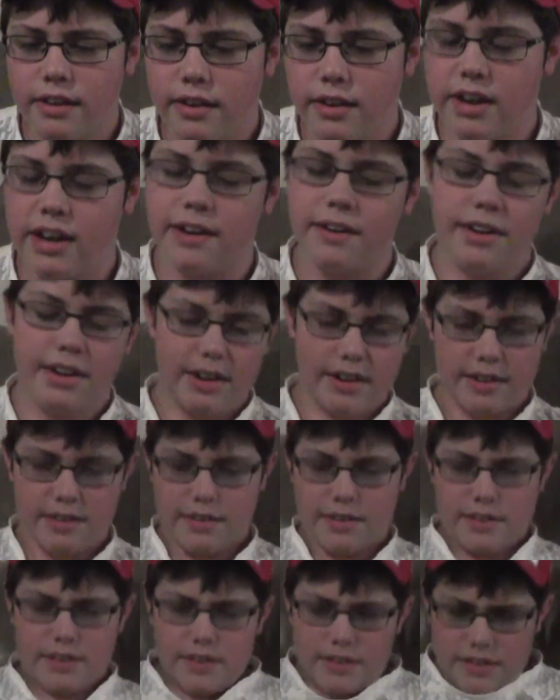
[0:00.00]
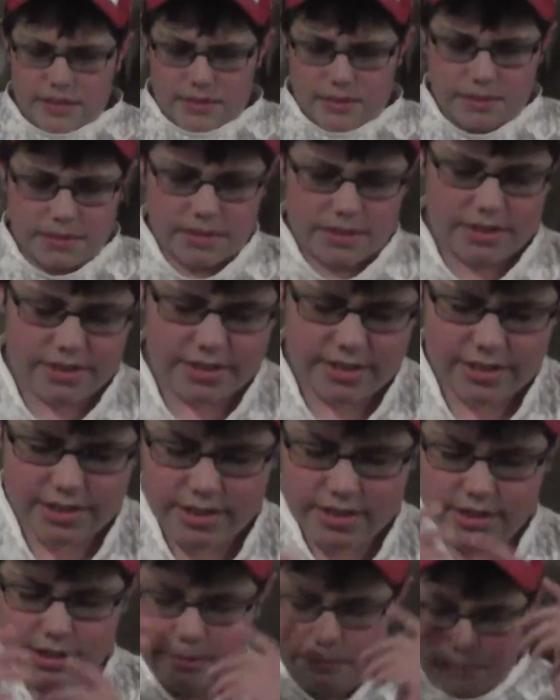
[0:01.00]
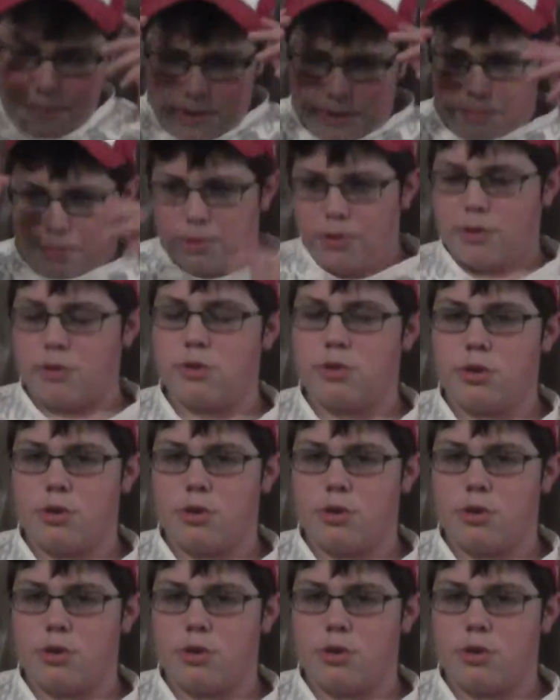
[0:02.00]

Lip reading: Yeah. It's just some people are